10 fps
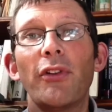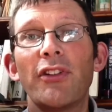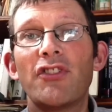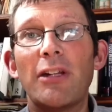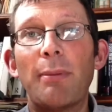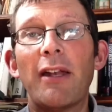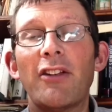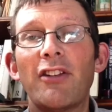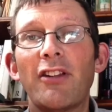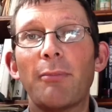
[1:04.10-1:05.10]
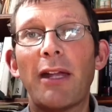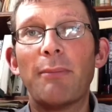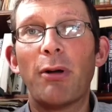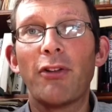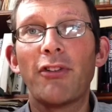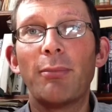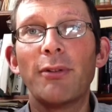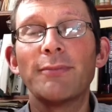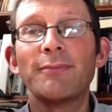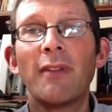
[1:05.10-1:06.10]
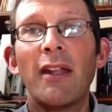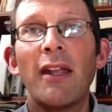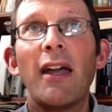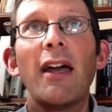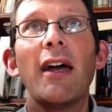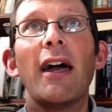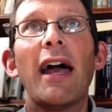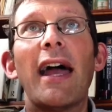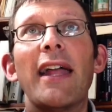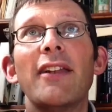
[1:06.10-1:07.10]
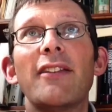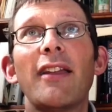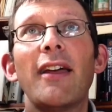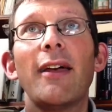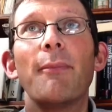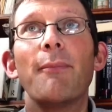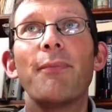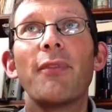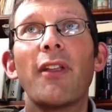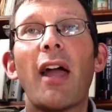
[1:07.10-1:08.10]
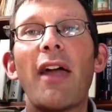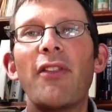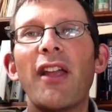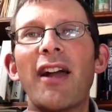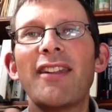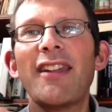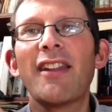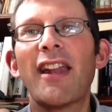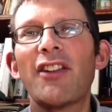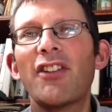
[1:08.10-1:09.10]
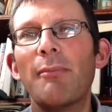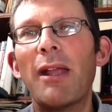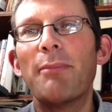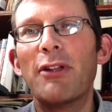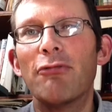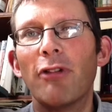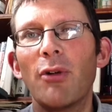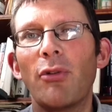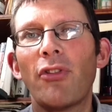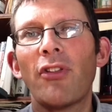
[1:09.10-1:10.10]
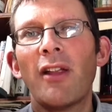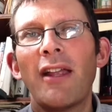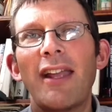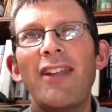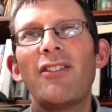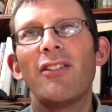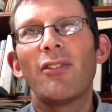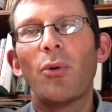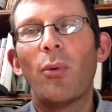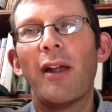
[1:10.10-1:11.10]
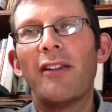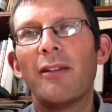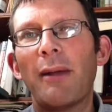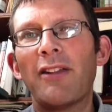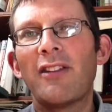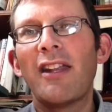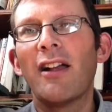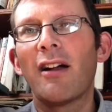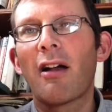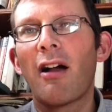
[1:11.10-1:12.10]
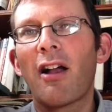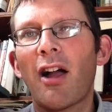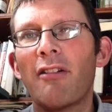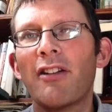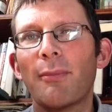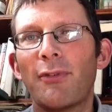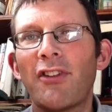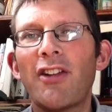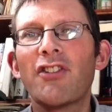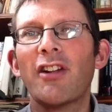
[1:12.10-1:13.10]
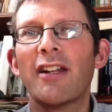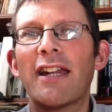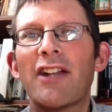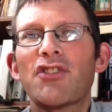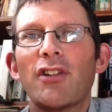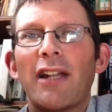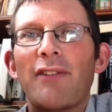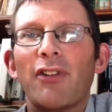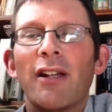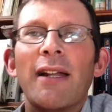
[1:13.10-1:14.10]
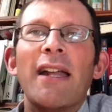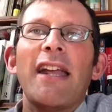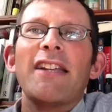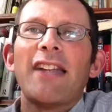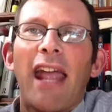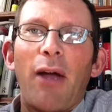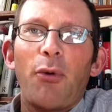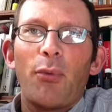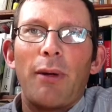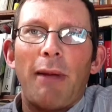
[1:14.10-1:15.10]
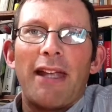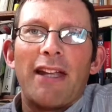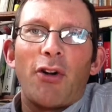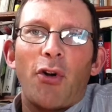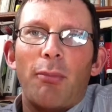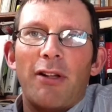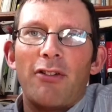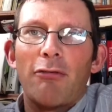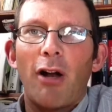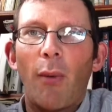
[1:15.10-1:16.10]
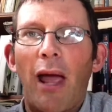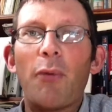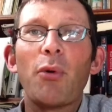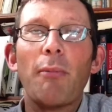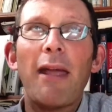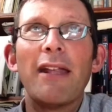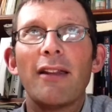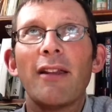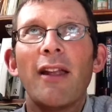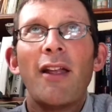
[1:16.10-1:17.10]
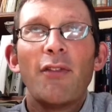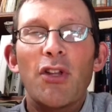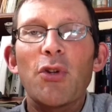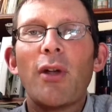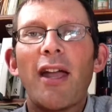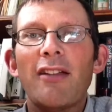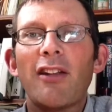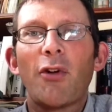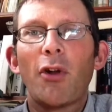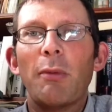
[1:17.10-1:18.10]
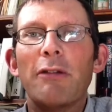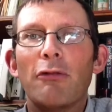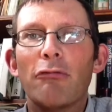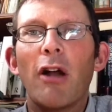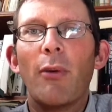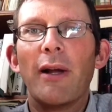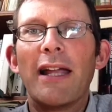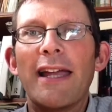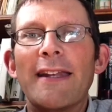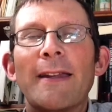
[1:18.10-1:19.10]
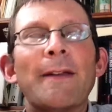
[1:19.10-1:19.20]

that cheap energy has made possible, and the idea that actually maybe growth isn't always the best thing. Our current obsession at a national level is how do we make economies grow? How do we make the UK's economy grow again?